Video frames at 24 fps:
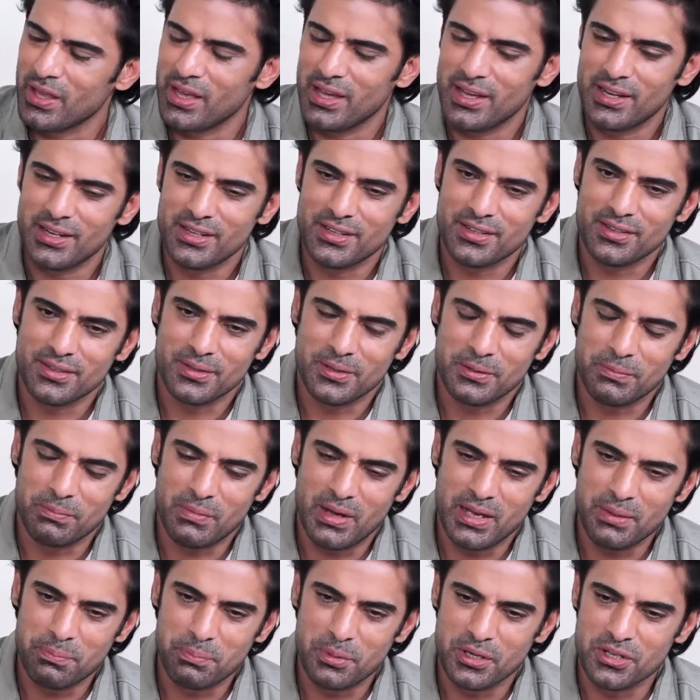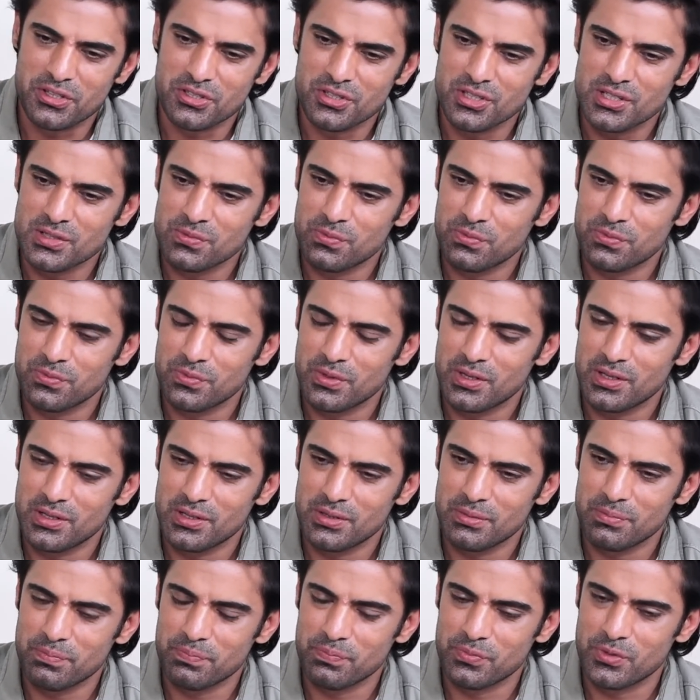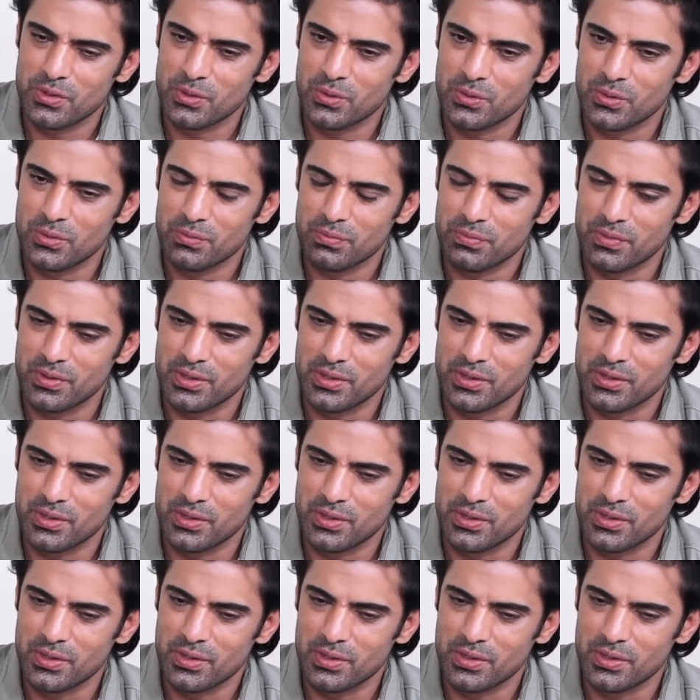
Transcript: and my pictures were, you know,